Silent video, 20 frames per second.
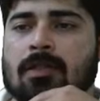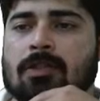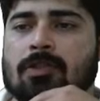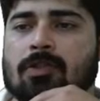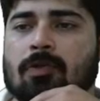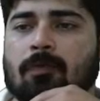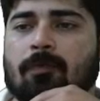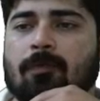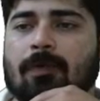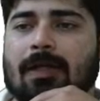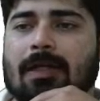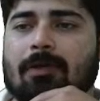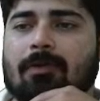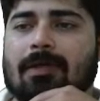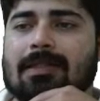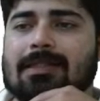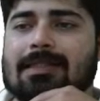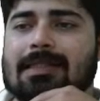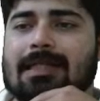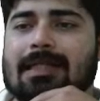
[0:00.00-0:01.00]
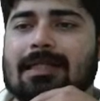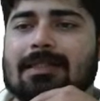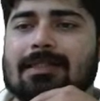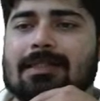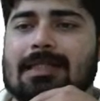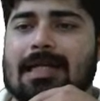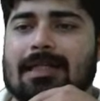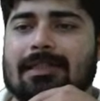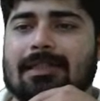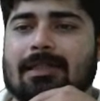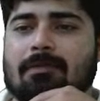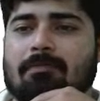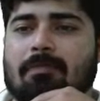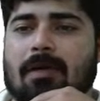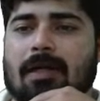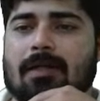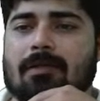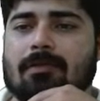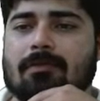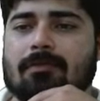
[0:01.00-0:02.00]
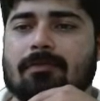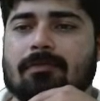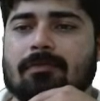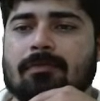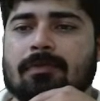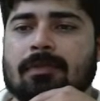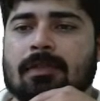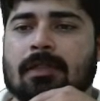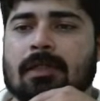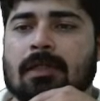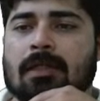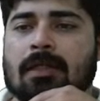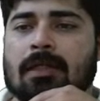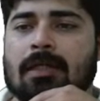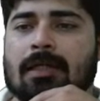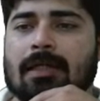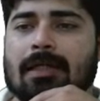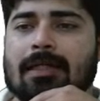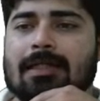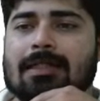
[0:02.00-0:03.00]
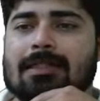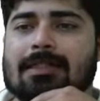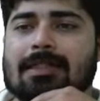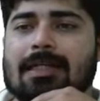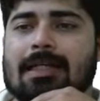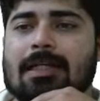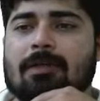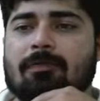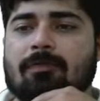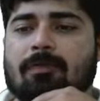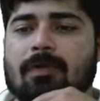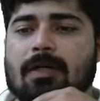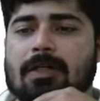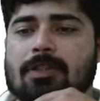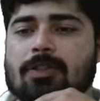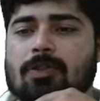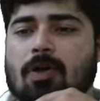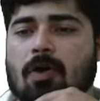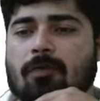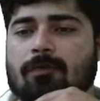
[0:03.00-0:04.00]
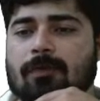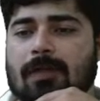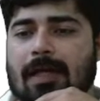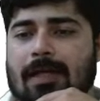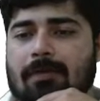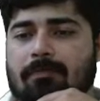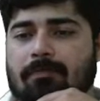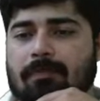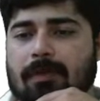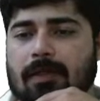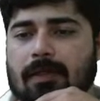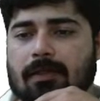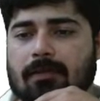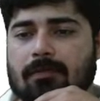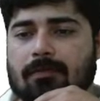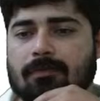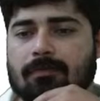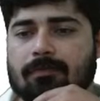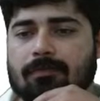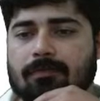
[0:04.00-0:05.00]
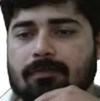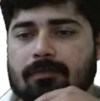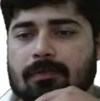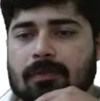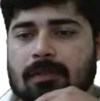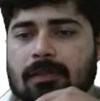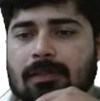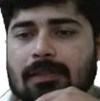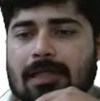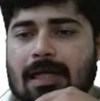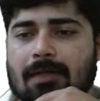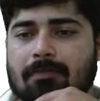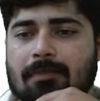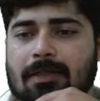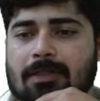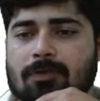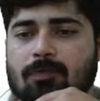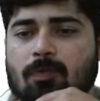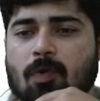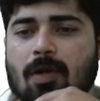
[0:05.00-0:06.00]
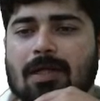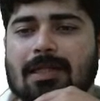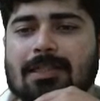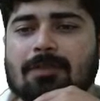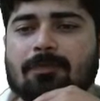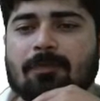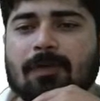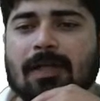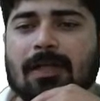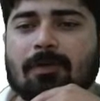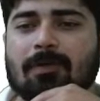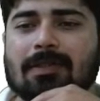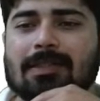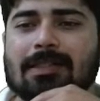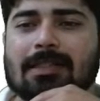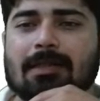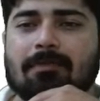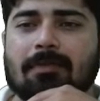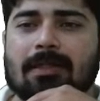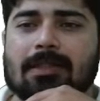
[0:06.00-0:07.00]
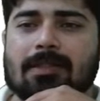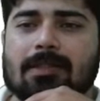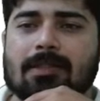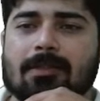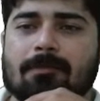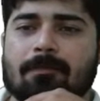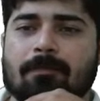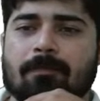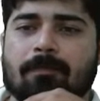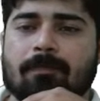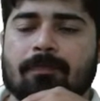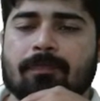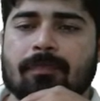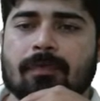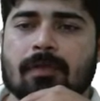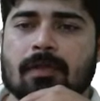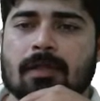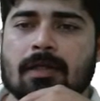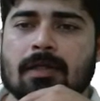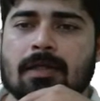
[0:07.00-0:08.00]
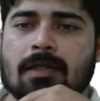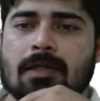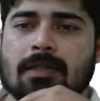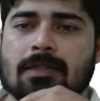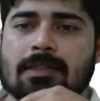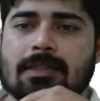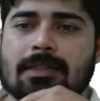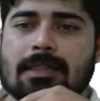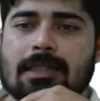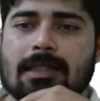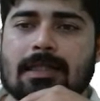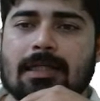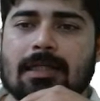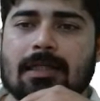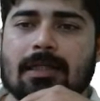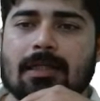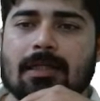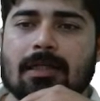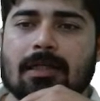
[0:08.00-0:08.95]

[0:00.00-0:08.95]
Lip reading: So frequency is nothing but it is inverse of time period. That means, what does frequency means? See,